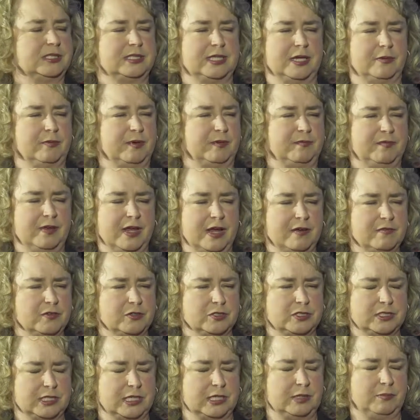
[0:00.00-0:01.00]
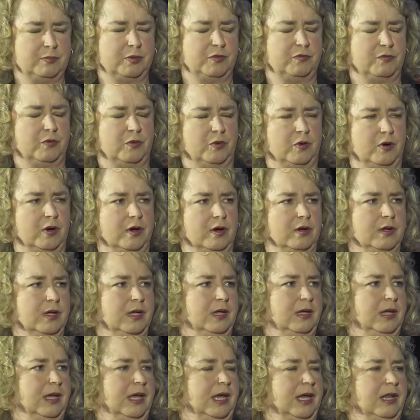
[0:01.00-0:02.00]
that we've never seen before
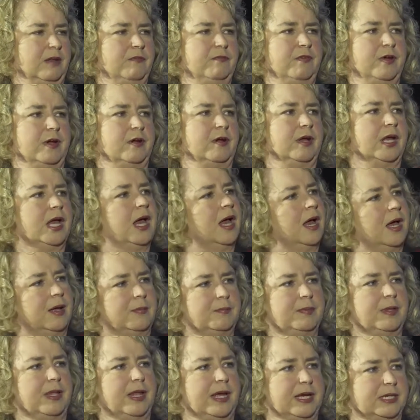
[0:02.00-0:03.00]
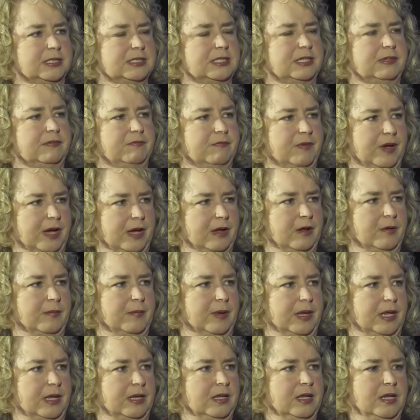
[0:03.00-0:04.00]
in a very complex
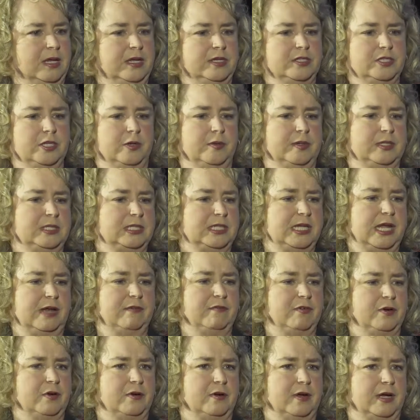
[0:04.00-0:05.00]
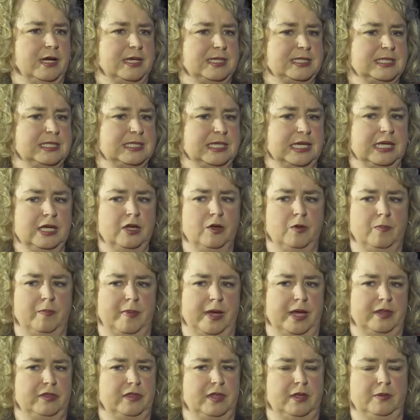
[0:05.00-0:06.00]
environment. So it's never a single
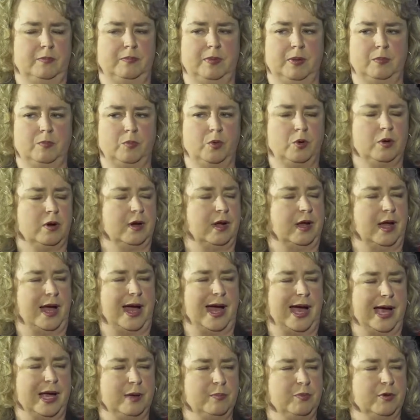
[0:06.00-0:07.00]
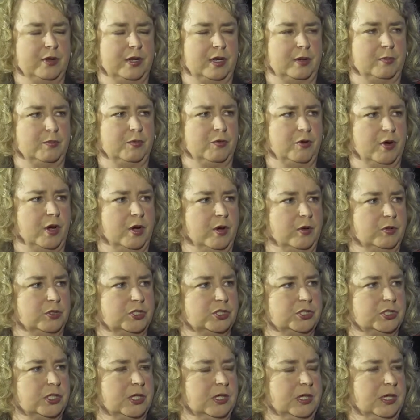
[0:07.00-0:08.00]
method, but more a hybrid
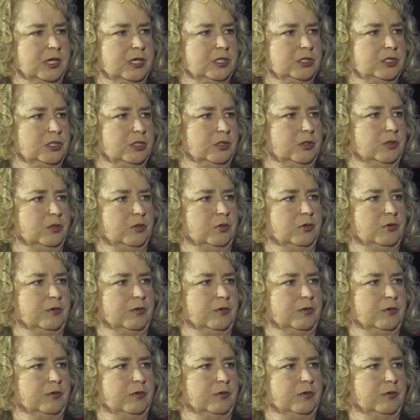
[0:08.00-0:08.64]
approach to